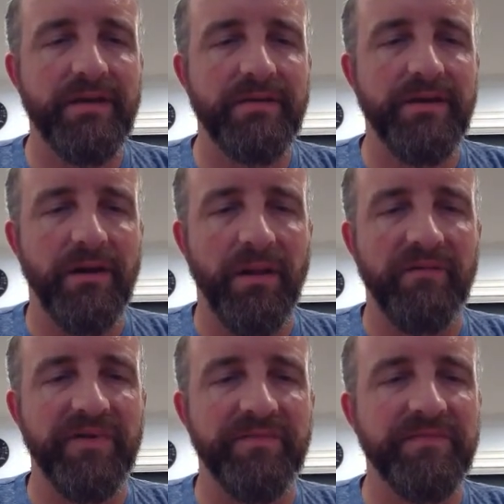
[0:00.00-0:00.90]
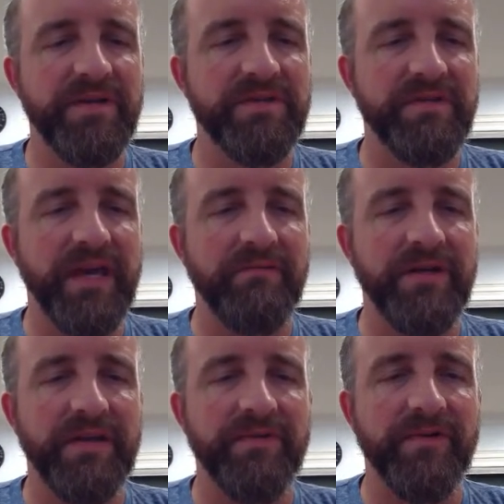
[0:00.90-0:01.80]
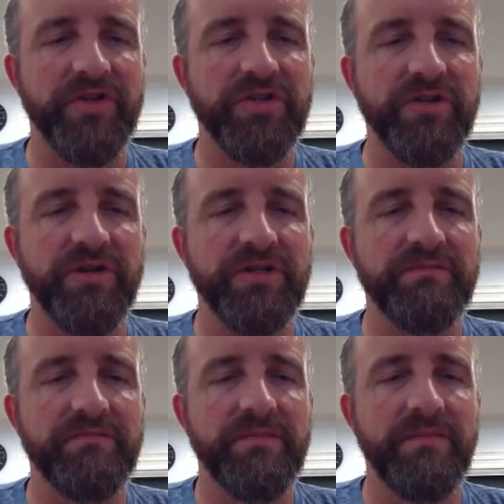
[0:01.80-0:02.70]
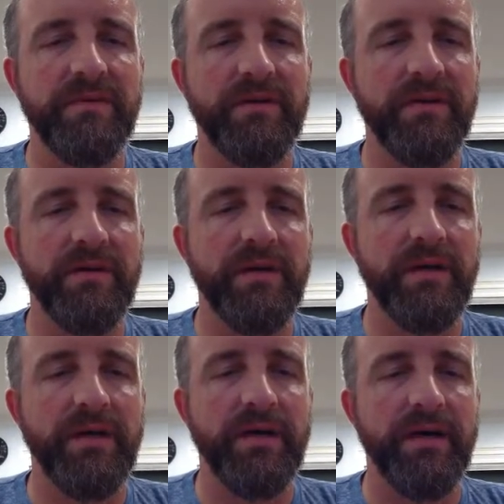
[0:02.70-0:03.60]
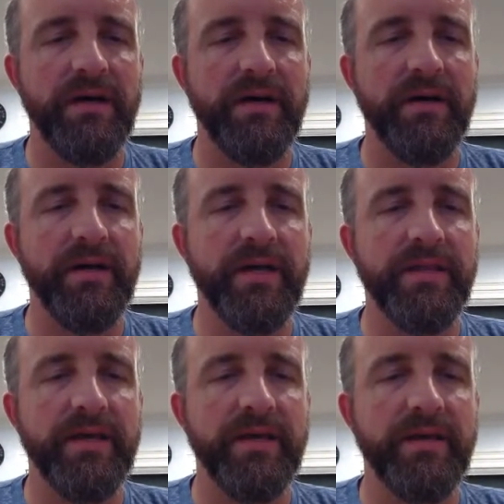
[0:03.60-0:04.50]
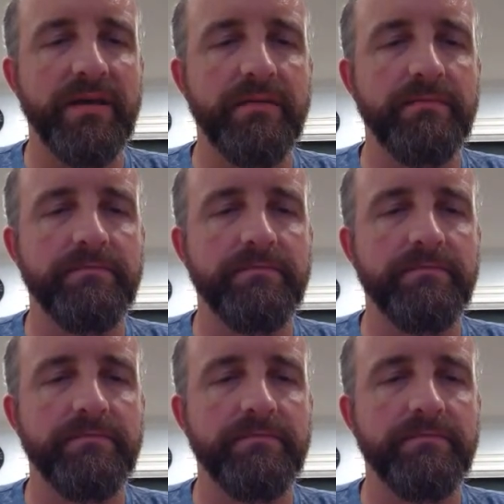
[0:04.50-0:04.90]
not all of them because we can't rename the registers, and then